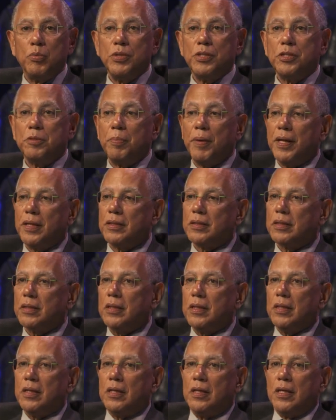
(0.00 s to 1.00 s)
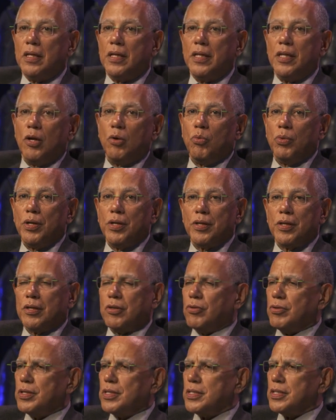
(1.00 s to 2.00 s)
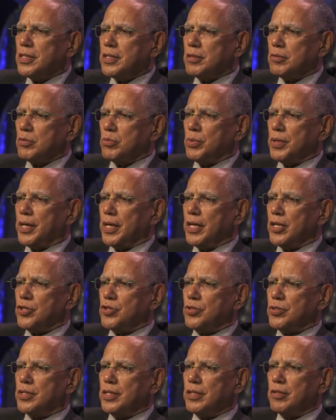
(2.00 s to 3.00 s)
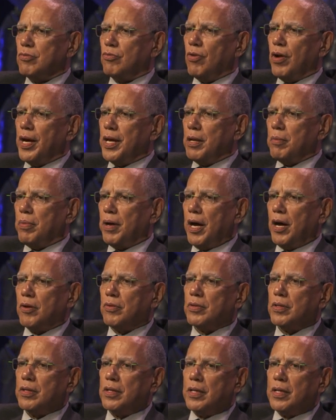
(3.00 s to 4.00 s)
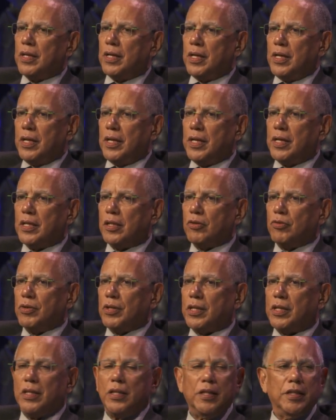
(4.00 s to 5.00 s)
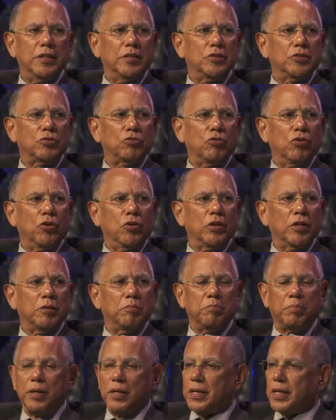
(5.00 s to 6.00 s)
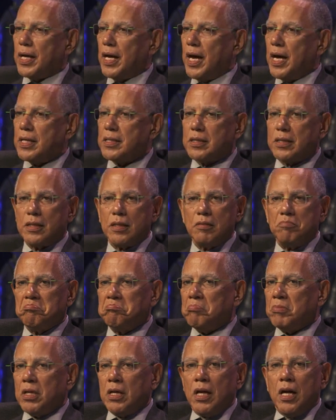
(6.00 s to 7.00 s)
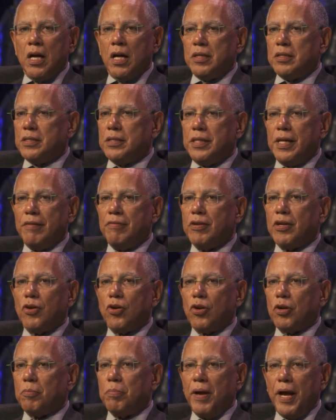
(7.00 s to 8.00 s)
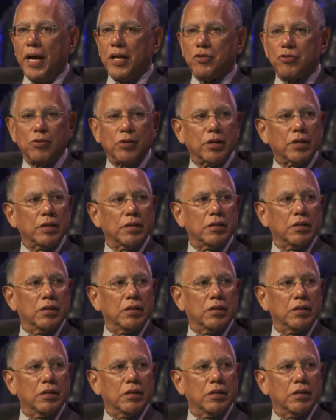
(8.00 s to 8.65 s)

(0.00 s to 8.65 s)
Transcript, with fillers: we spent. You know, one of the criticisms we get is you didn't write about Hillary Clinton's role in Benghazi. David Kirkpatrick,